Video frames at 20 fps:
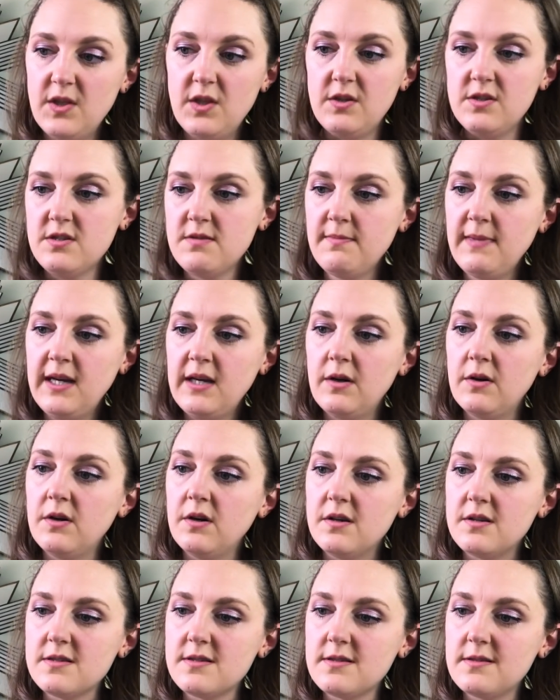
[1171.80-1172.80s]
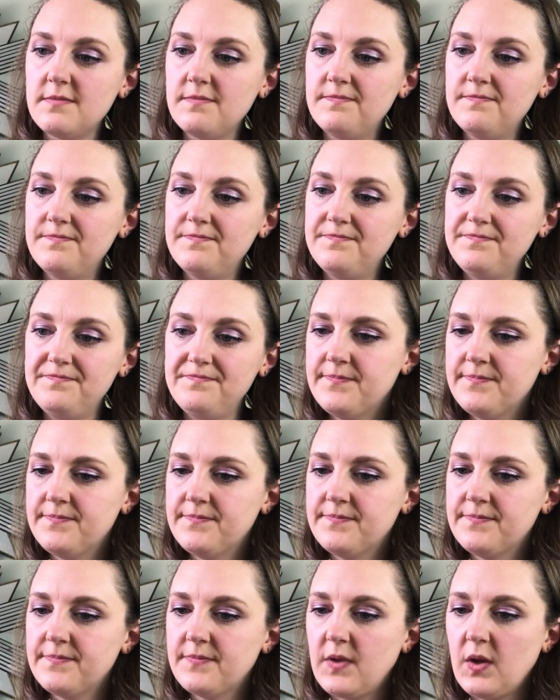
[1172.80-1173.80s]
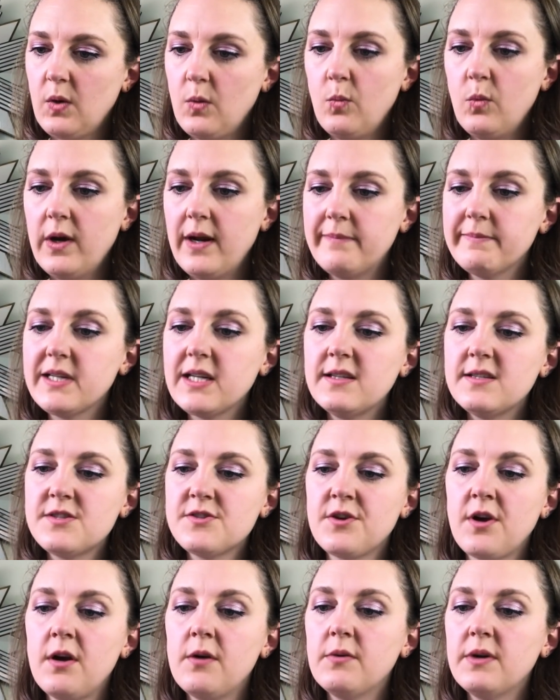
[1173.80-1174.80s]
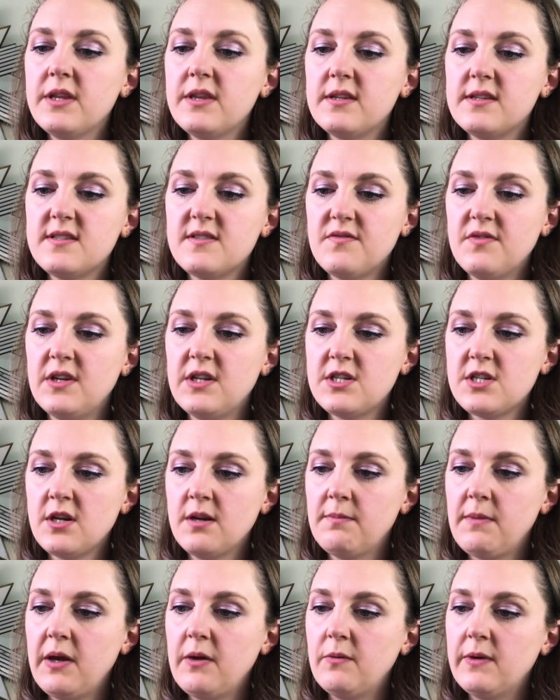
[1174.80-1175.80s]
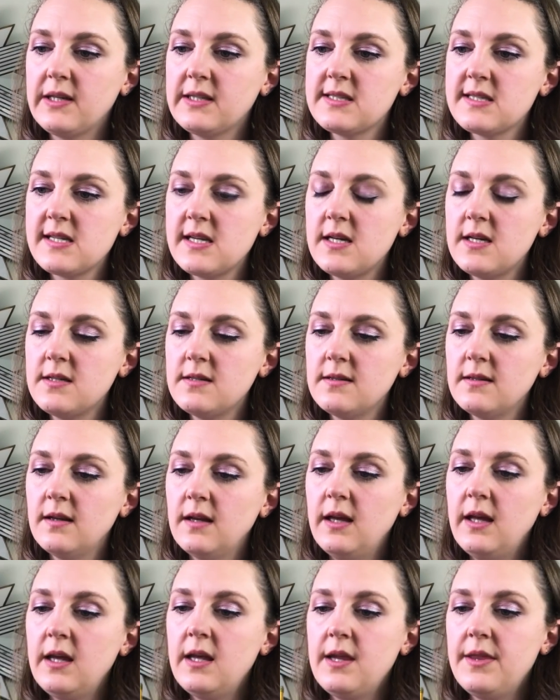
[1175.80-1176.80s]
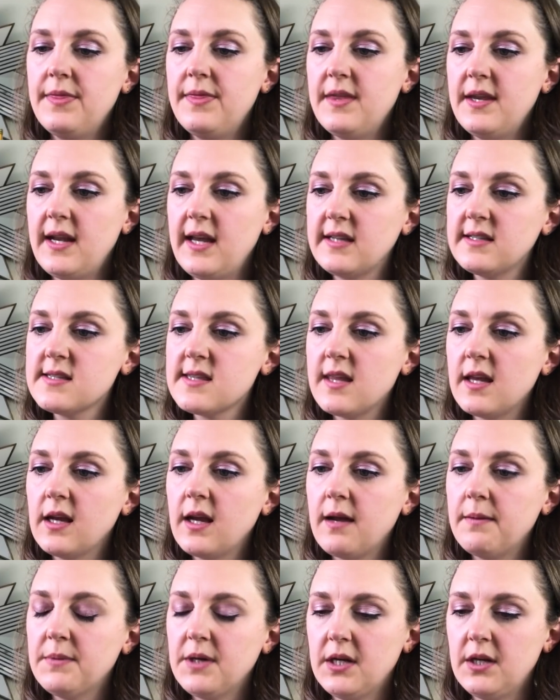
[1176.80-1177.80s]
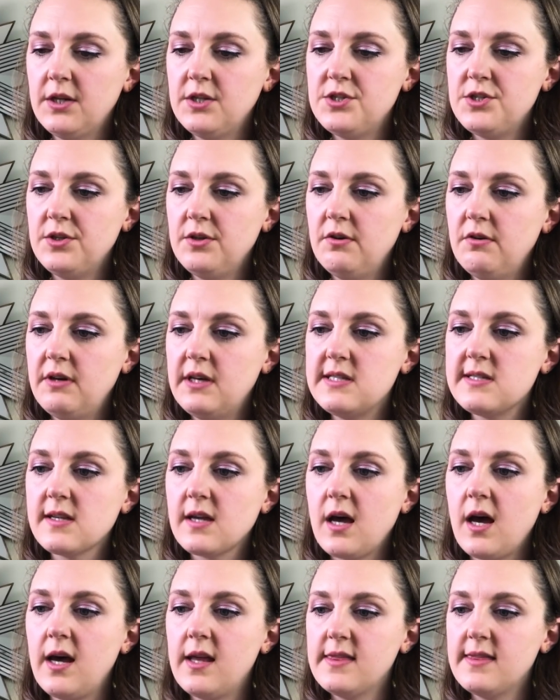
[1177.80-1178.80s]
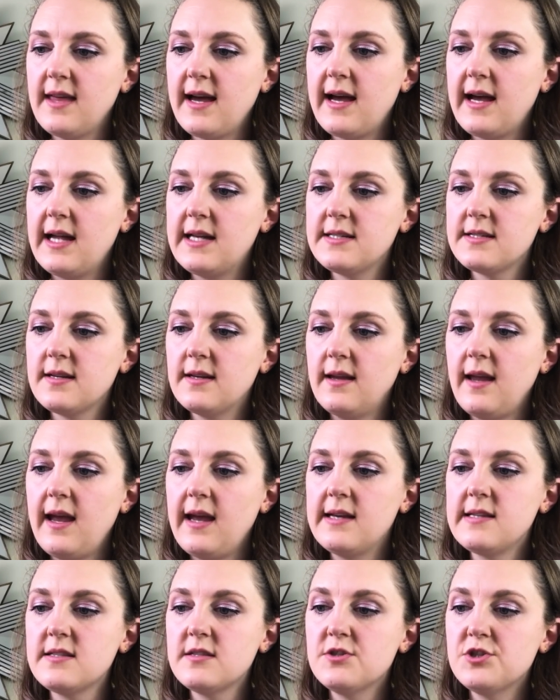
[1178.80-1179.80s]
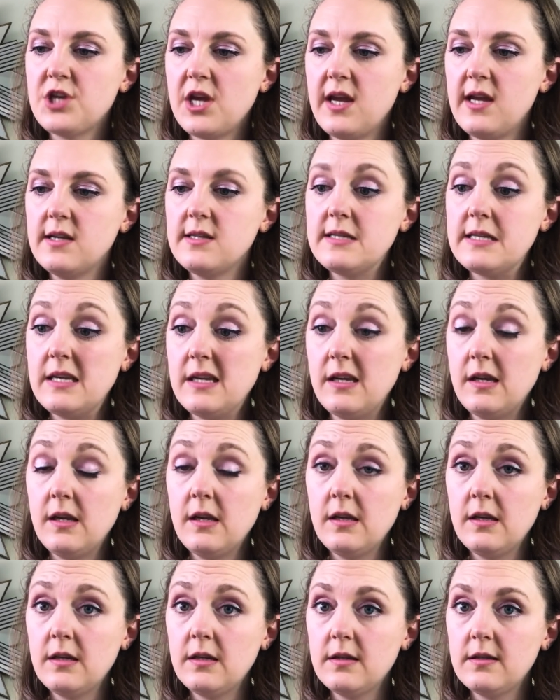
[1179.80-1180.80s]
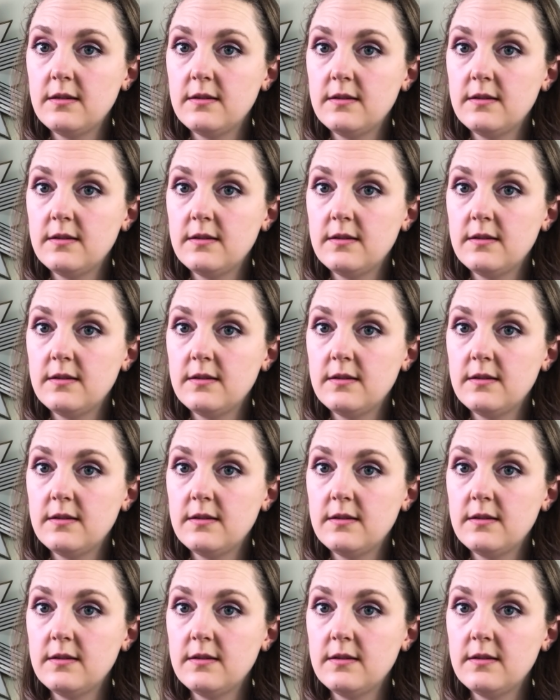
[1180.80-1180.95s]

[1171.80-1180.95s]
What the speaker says: Those are my goals. What I'm gonna start with is finishing my Wixton. The next thing I'm gonna do is cut that SJTEE